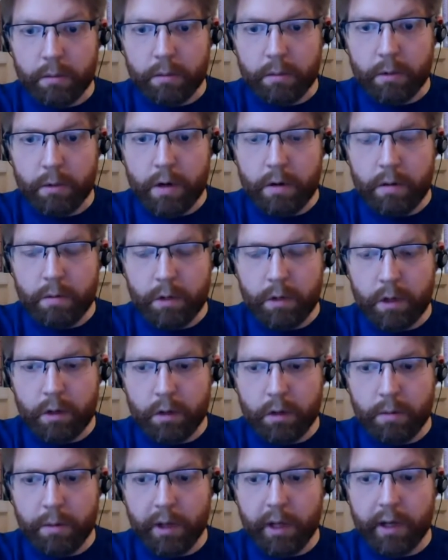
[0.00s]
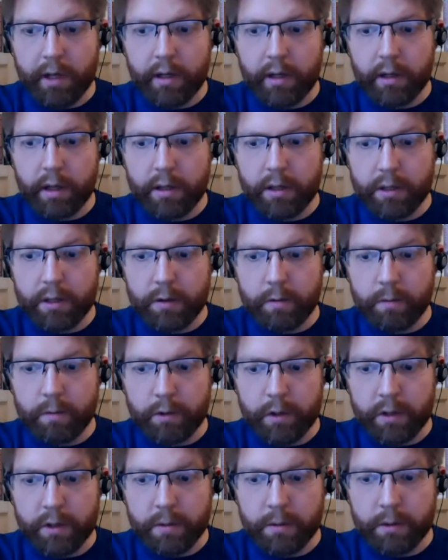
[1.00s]
when you apply that sort of
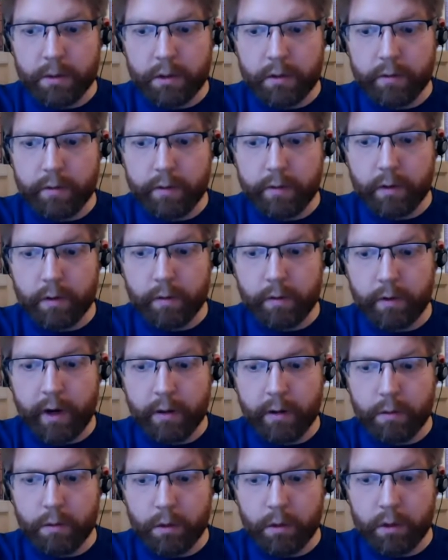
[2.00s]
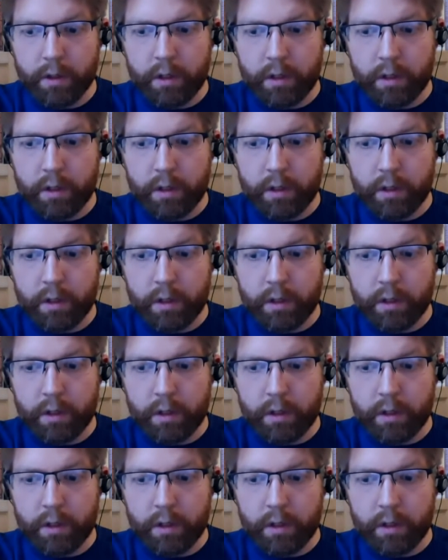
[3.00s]
principle of hard work,